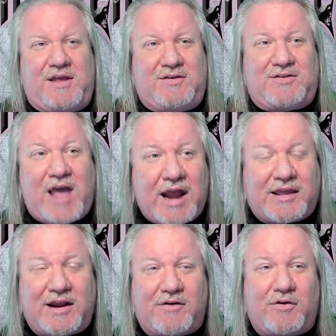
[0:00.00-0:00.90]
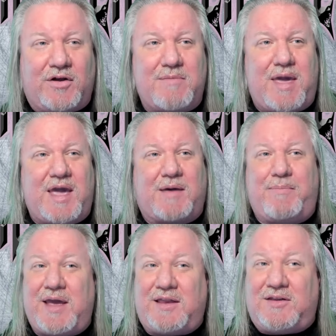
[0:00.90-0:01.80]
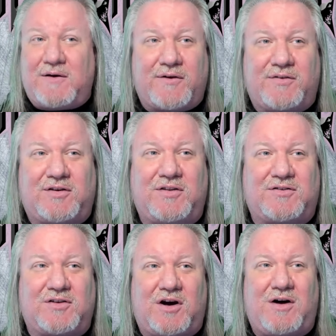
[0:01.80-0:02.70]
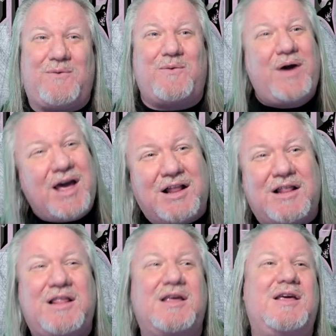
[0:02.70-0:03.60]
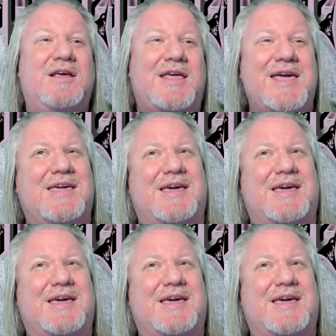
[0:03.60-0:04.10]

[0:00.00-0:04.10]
is that gonna really make a big difference on the song? Well, it